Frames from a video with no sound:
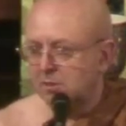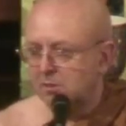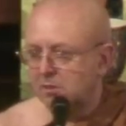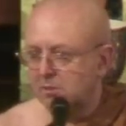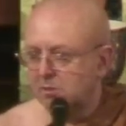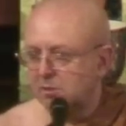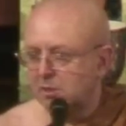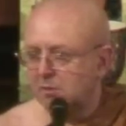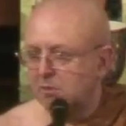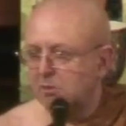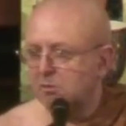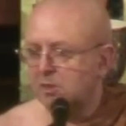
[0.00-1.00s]
So you're
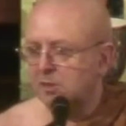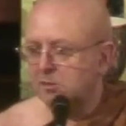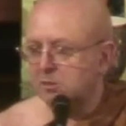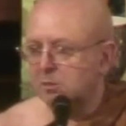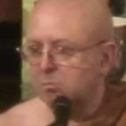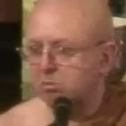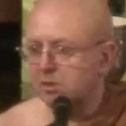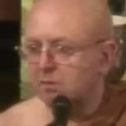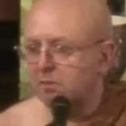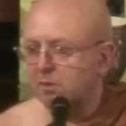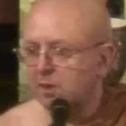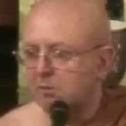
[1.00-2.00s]
already sort of pretty
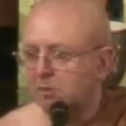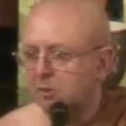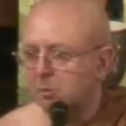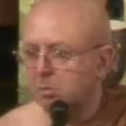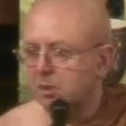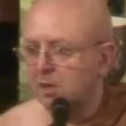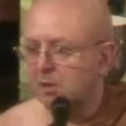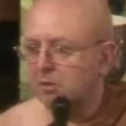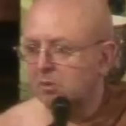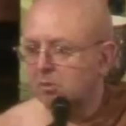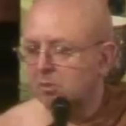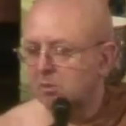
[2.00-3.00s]
far on the path.
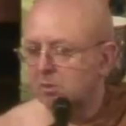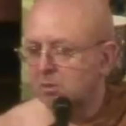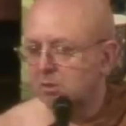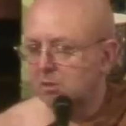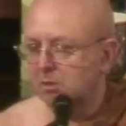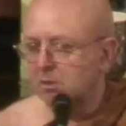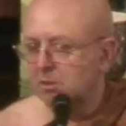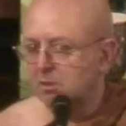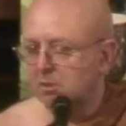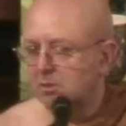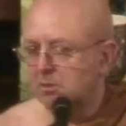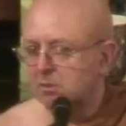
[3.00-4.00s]

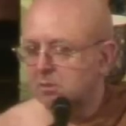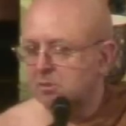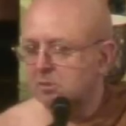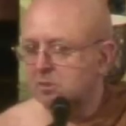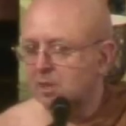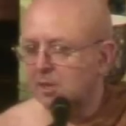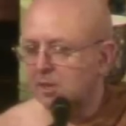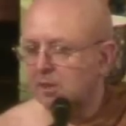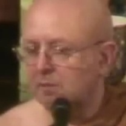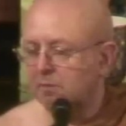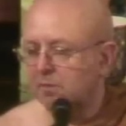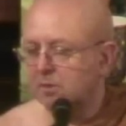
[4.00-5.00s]
So just take that
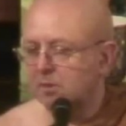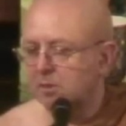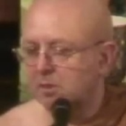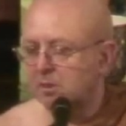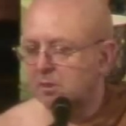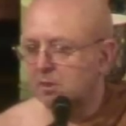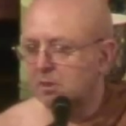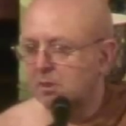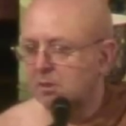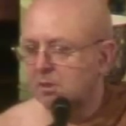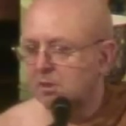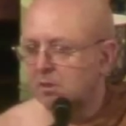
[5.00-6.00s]
further
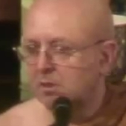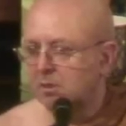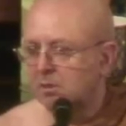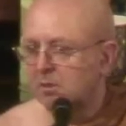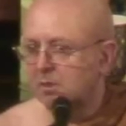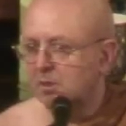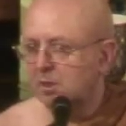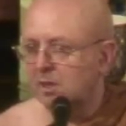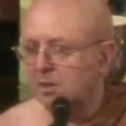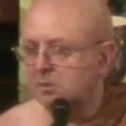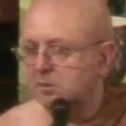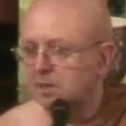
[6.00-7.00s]
and
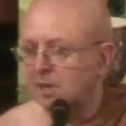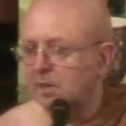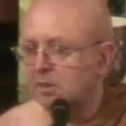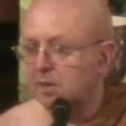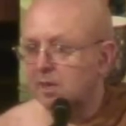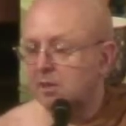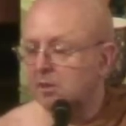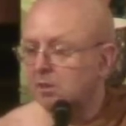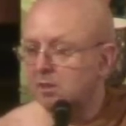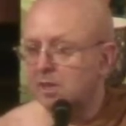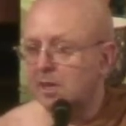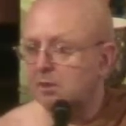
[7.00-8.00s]
understand then
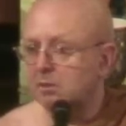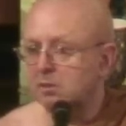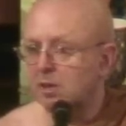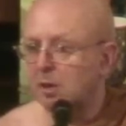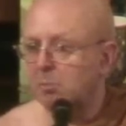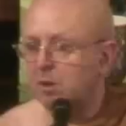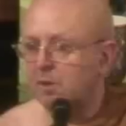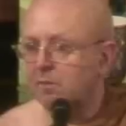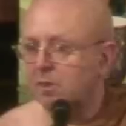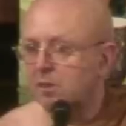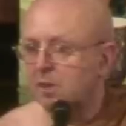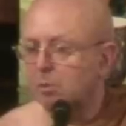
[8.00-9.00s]
that that time after
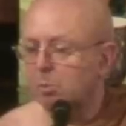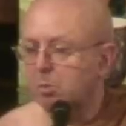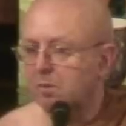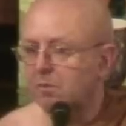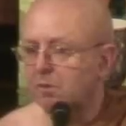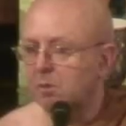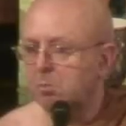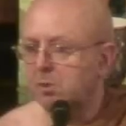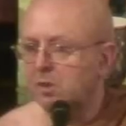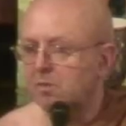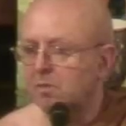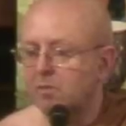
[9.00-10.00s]
the death will be very
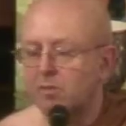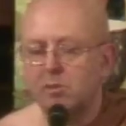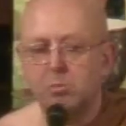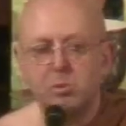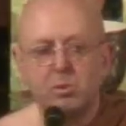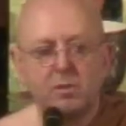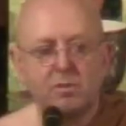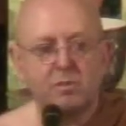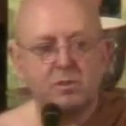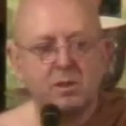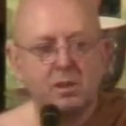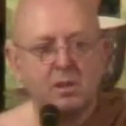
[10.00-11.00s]
peaceful, very
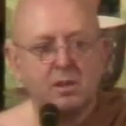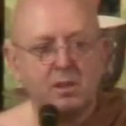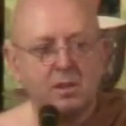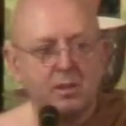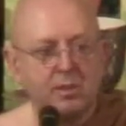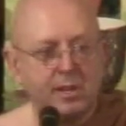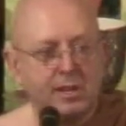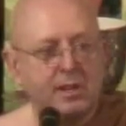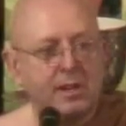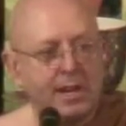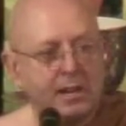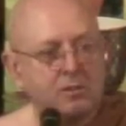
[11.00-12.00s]
beautiful. That
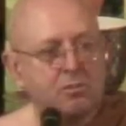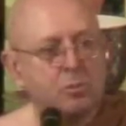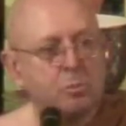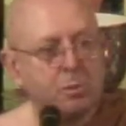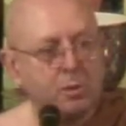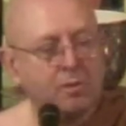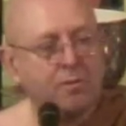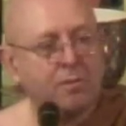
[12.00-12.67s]
natural, beautiful